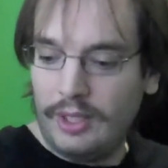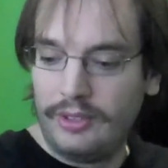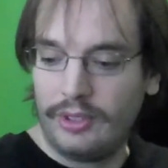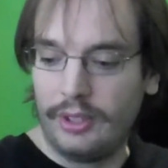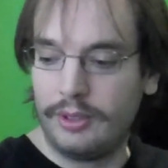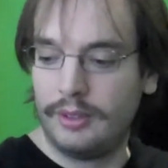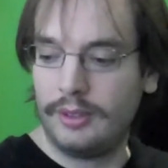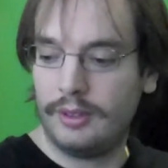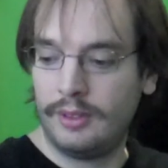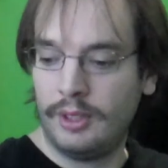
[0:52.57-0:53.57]
So,
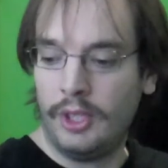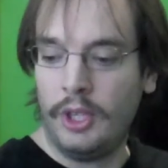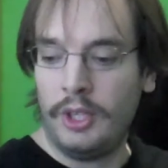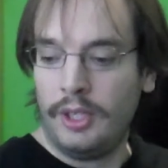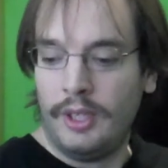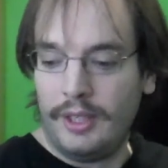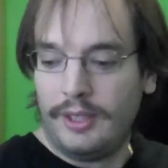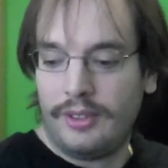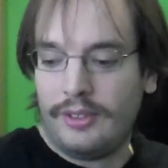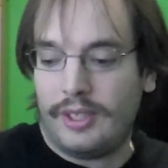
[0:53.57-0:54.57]

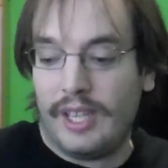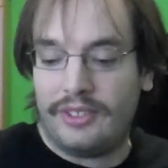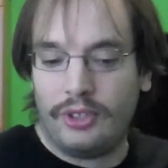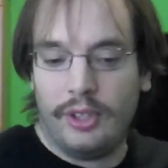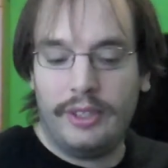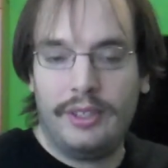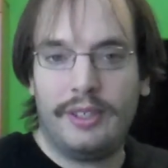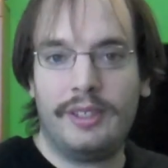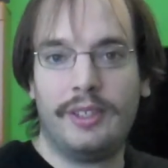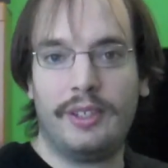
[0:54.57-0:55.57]
to get started,
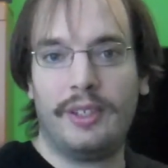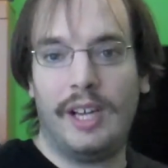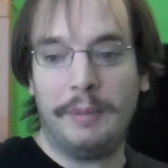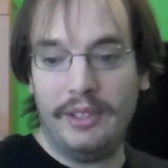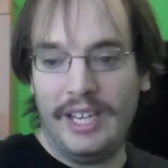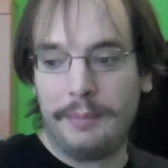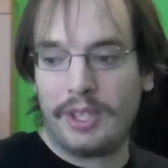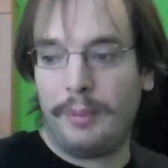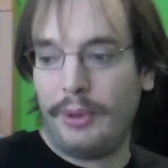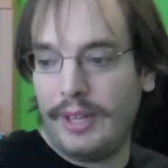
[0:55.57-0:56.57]
I'm going to name a
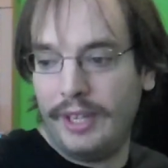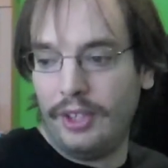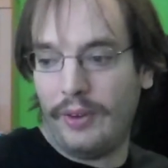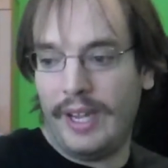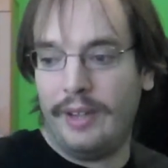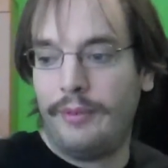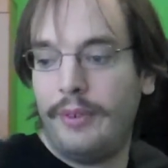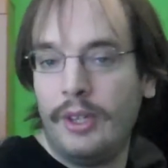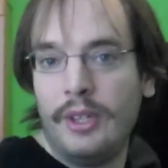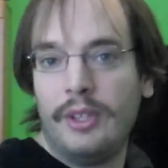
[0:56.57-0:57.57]
couple that I don't have
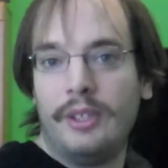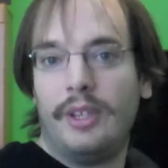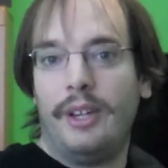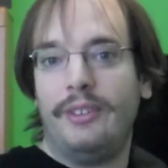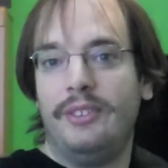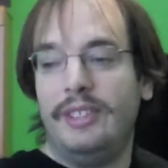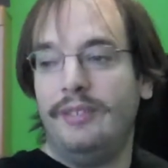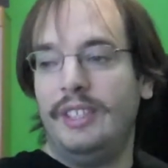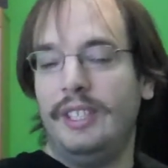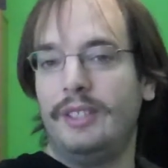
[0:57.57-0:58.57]
on
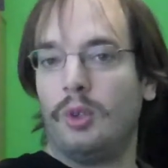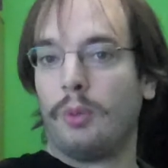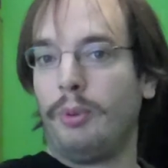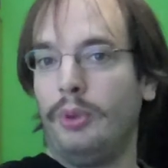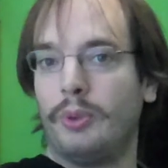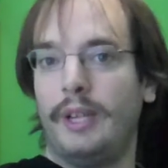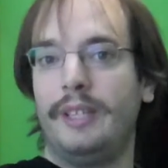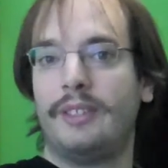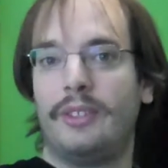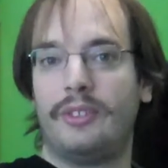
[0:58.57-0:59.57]
DVD or
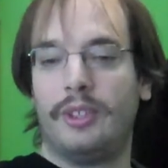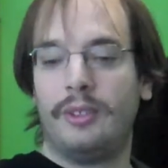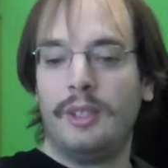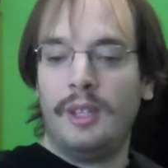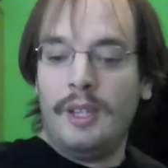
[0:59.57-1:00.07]
Blu-ray. So,